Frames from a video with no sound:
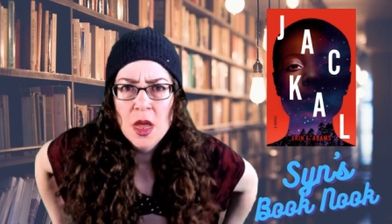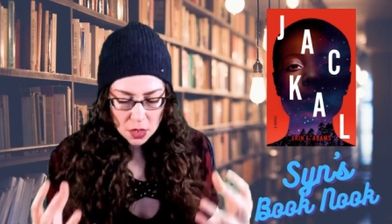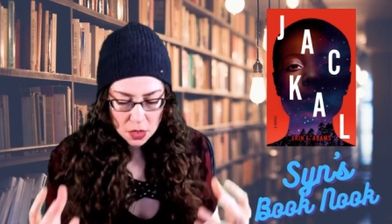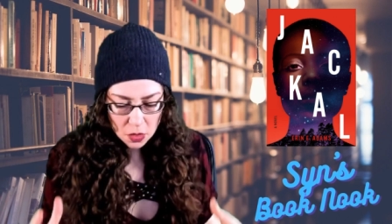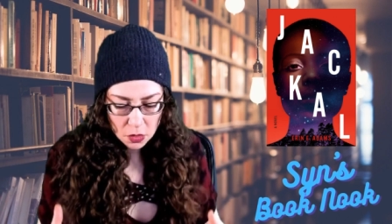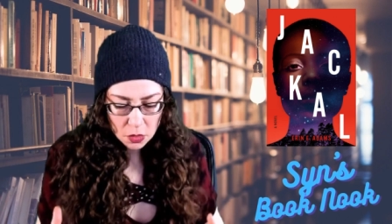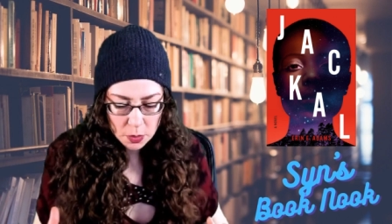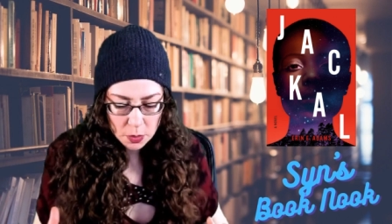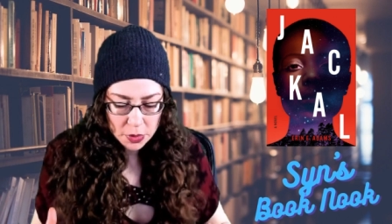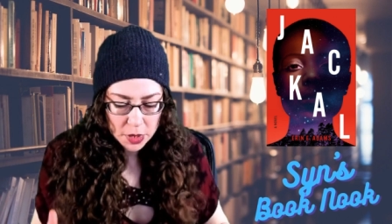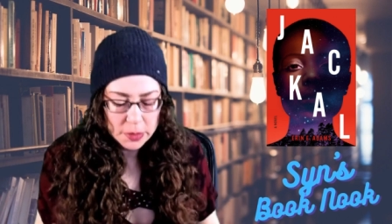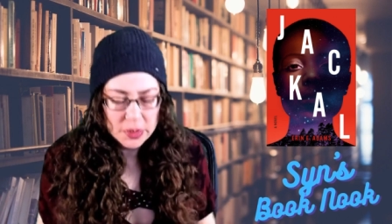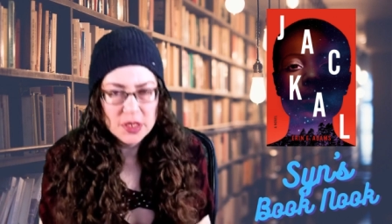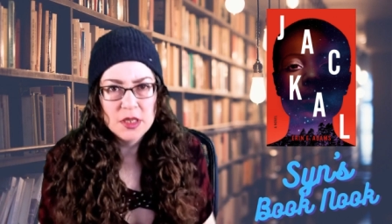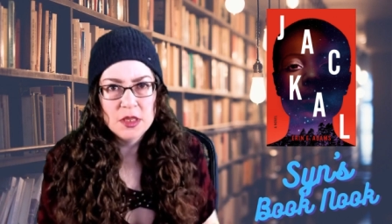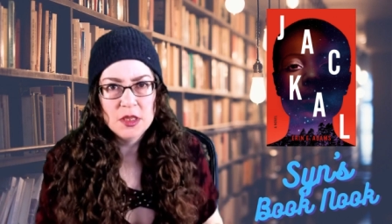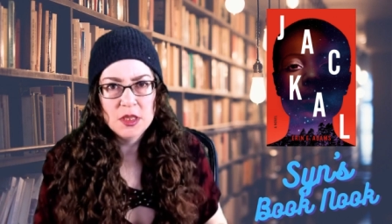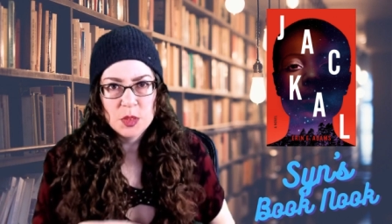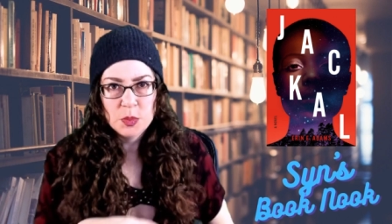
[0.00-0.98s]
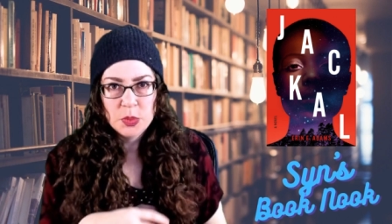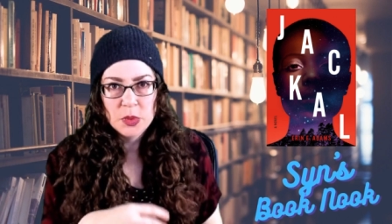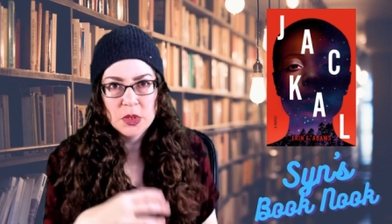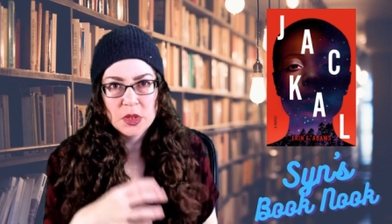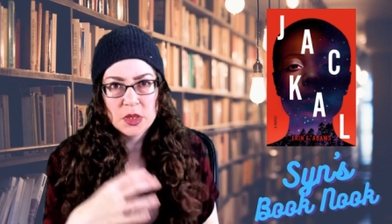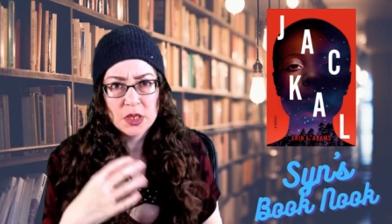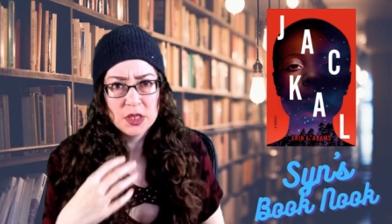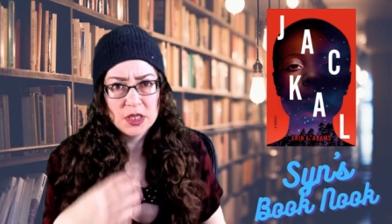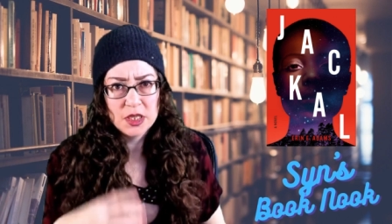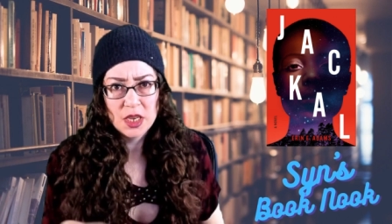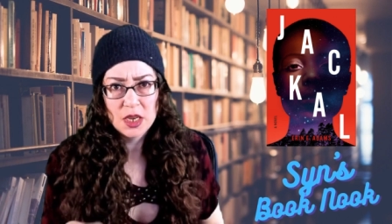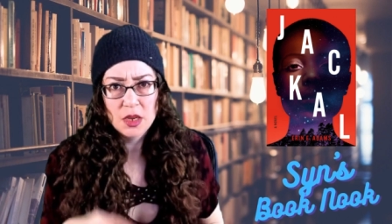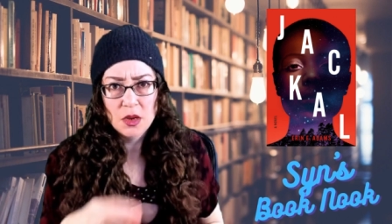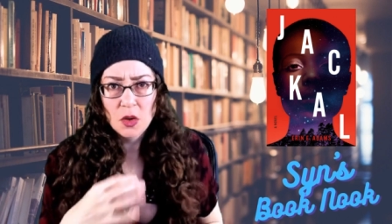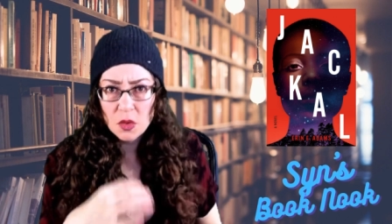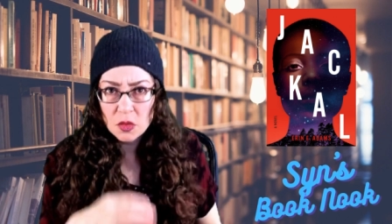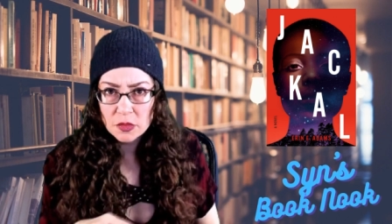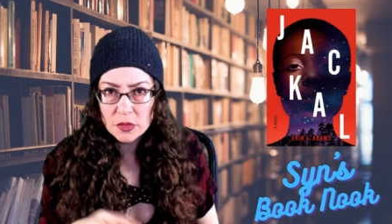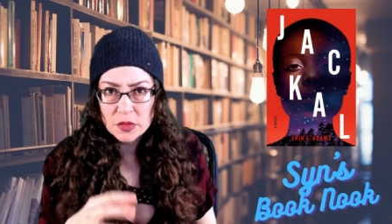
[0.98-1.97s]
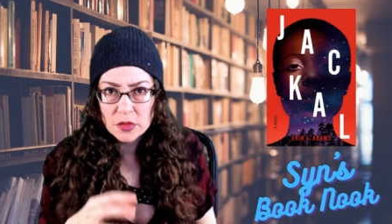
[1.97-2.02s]
The whole premise in this book is that
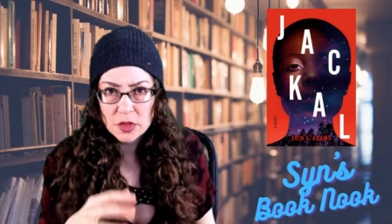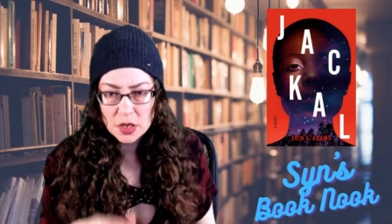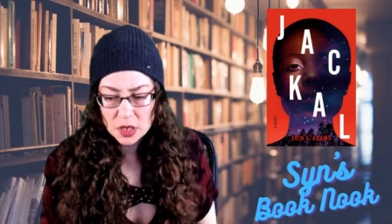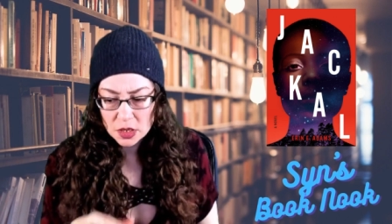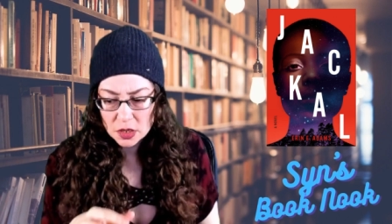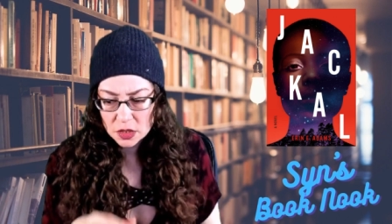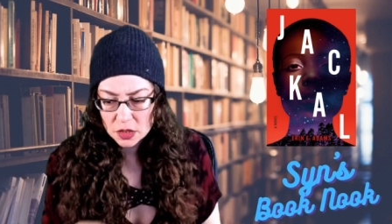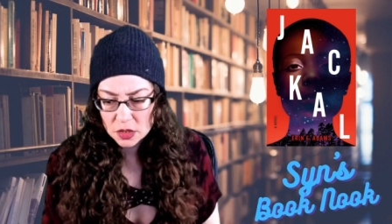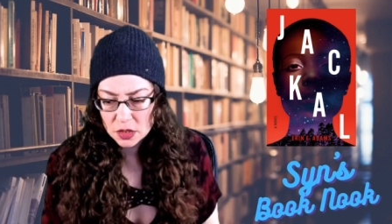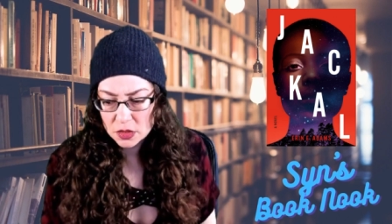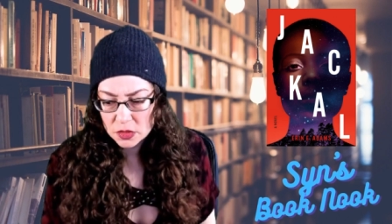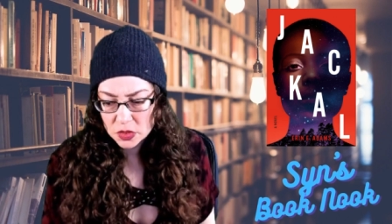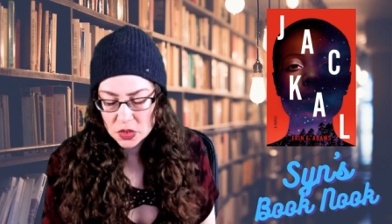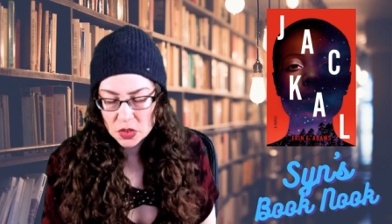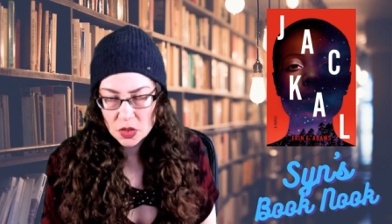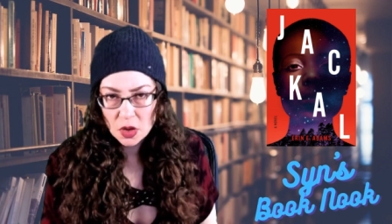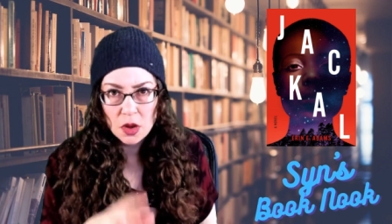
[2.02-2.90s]
over the years,